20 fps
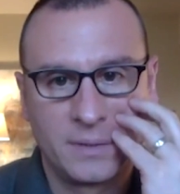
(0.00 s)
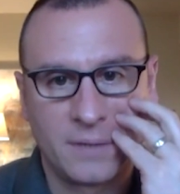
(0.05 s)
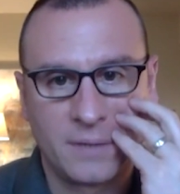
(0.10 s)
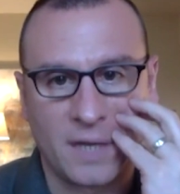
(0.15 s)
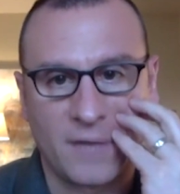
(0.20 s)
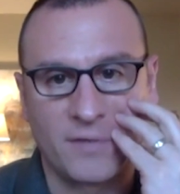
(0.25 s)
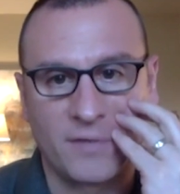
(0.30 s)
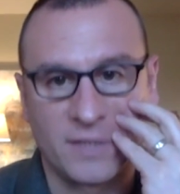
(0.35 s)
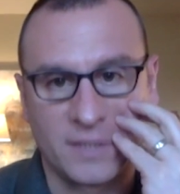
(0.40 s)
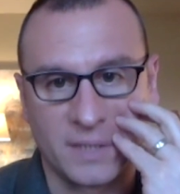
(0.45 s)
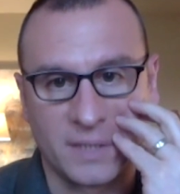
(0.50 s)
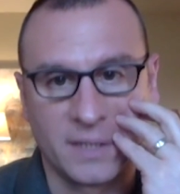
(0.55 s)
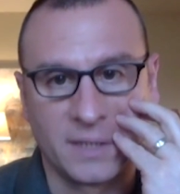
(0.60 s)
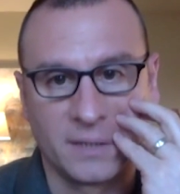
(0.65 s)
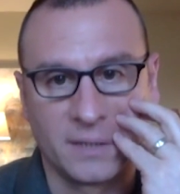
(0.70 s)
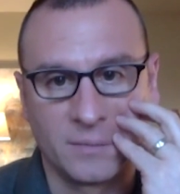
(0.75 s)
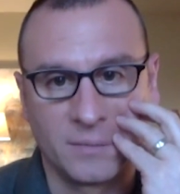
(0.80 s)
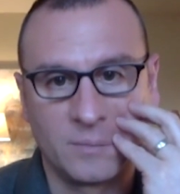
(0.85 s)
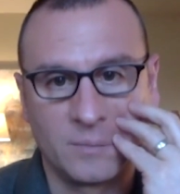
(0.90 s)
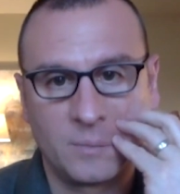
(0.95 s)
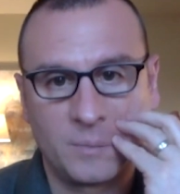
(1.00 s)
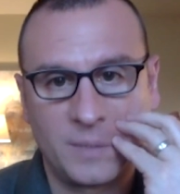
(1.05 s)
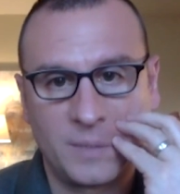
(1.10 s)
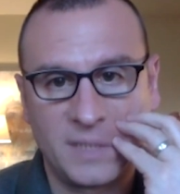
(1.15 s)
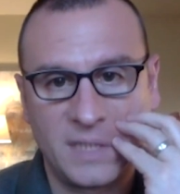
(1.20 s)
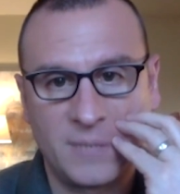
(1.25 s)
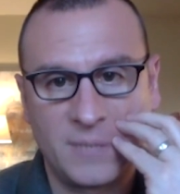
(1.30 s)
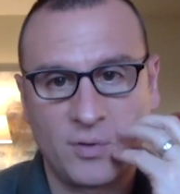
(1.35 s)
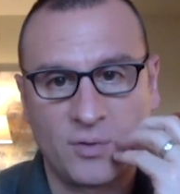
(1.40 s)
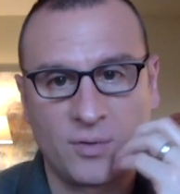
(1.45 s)
obviously, in
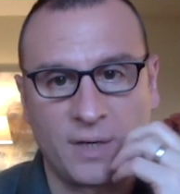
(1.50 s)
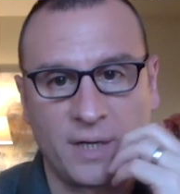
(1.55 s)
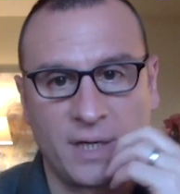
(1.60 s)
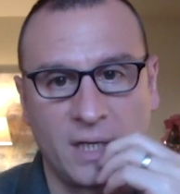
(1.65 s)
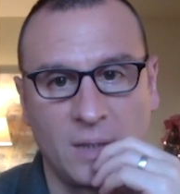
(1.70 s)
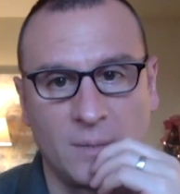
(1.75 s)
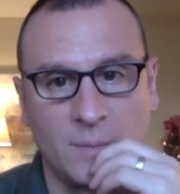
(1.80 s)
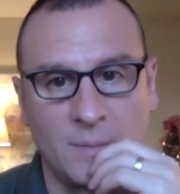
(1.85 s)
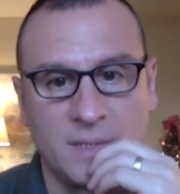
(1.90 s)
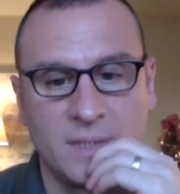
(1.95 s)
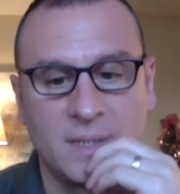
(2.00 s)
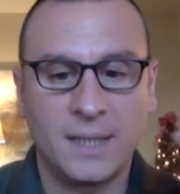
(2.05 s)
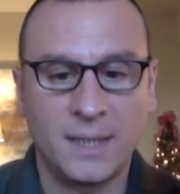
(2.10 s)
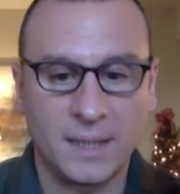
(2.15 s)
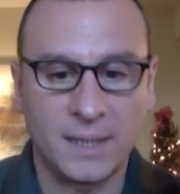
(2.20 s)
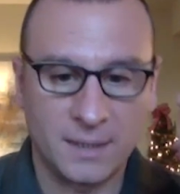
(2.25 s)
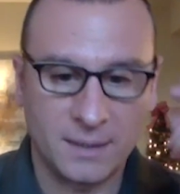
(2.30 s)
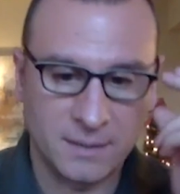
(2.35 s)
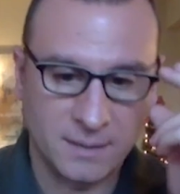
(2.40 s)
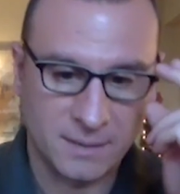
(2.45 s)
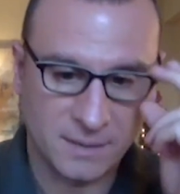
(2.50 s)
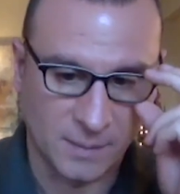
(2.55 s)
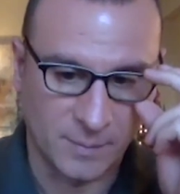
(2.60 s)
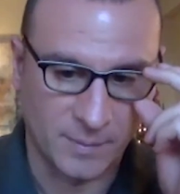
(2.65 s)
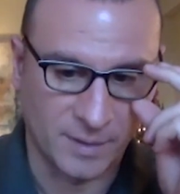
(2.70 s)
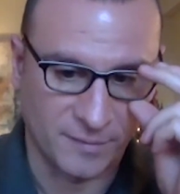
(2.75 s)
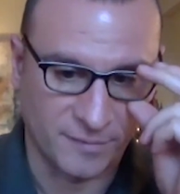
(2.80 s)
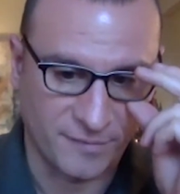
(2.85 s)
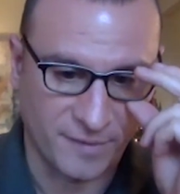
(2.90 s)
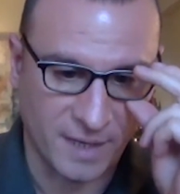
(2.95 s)
PT programs, in some of
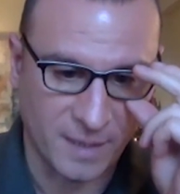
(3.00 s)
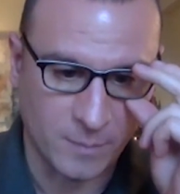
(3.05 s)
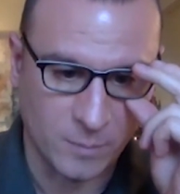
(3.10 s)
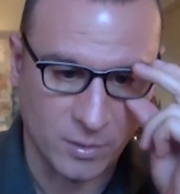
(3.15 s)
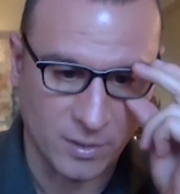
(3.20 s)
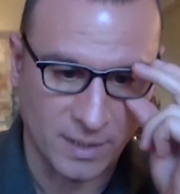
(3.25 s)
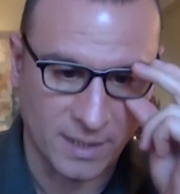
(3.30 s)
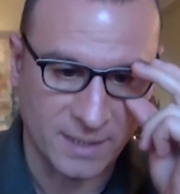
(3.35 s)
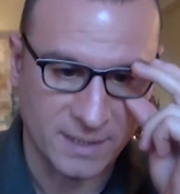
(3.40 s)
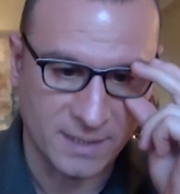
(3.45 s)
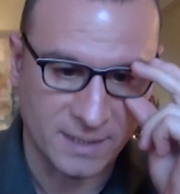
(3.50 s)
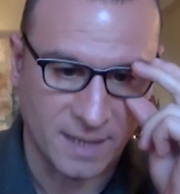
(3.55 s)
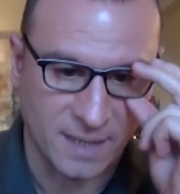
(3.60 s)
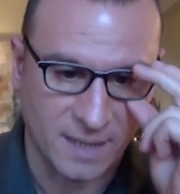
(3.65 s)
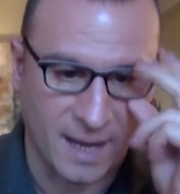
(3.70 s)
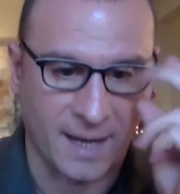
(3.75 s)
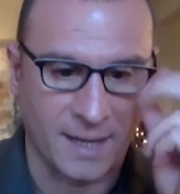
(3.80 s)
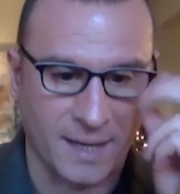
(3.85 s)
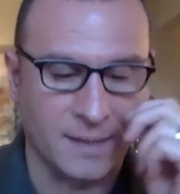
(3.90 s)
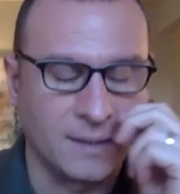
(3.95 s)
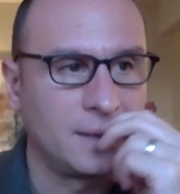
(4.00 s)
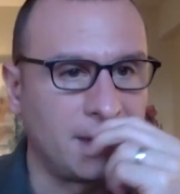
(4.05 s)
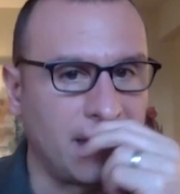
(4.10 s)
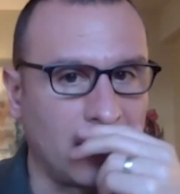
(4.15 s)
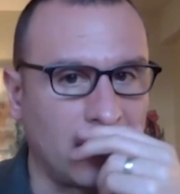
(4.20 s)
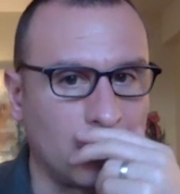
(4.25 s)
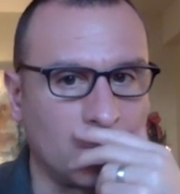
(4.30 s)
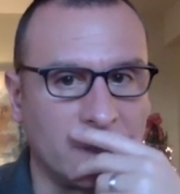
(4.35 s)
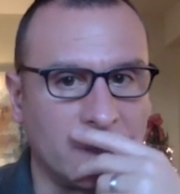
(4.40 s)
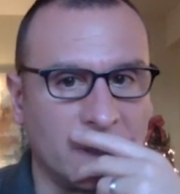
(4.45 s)
the frameworks that
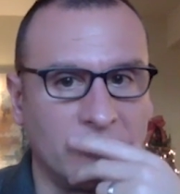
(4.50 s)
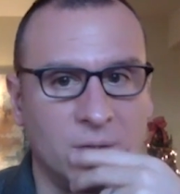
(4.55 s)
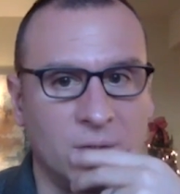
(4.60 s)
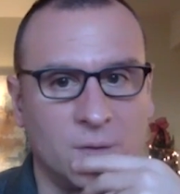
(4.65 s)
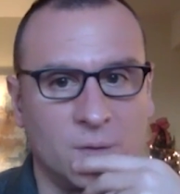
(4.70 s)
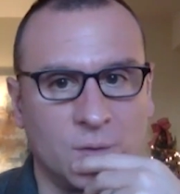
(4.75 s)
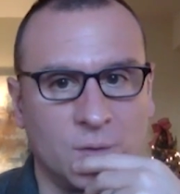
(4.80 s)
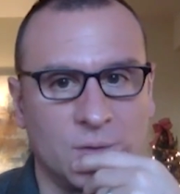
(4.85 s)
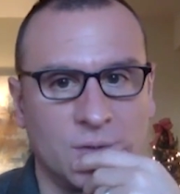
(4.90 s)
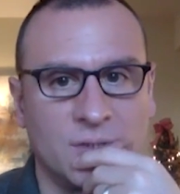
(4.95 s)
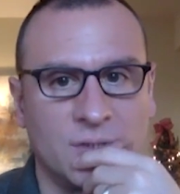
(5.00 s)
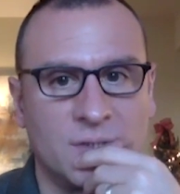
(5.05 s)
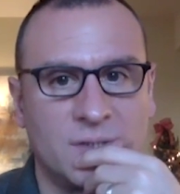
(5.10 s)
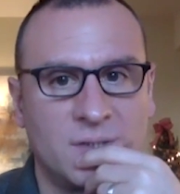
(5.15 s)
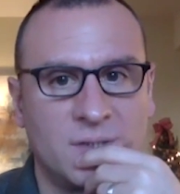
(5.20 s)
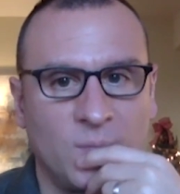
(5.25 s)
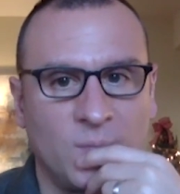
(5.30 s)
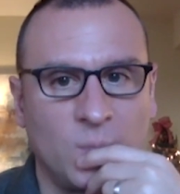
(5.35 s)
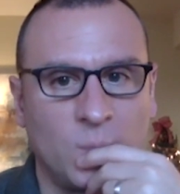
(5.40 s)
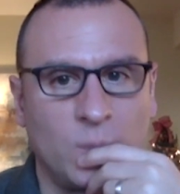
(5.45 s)
we use.